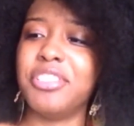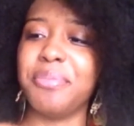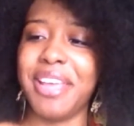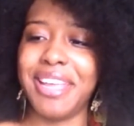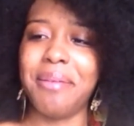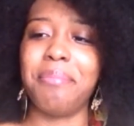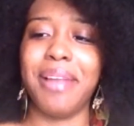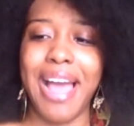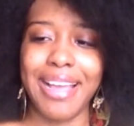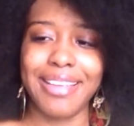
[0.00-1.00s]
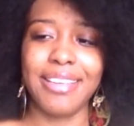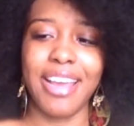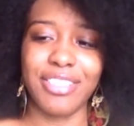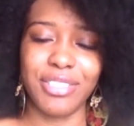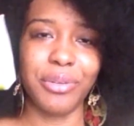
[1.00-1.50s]
Jamaican black
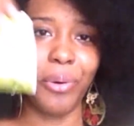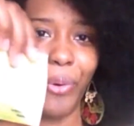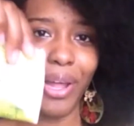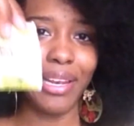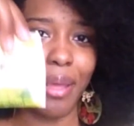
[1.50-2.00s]
castor oil,